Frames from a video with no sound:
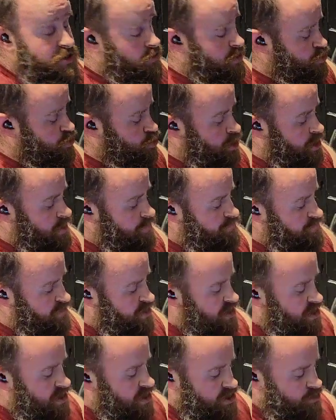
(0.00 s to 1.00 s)
the restaurant.
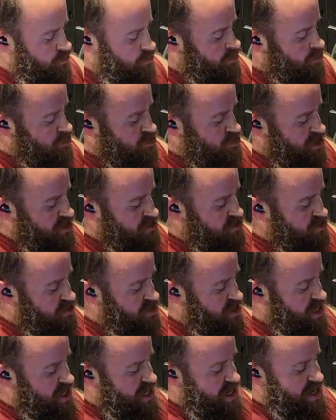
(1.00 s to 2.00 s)
One of the things that
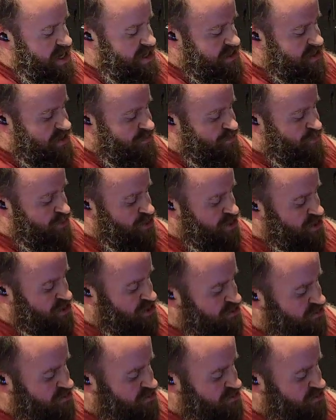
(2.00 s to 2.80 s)
they end up putting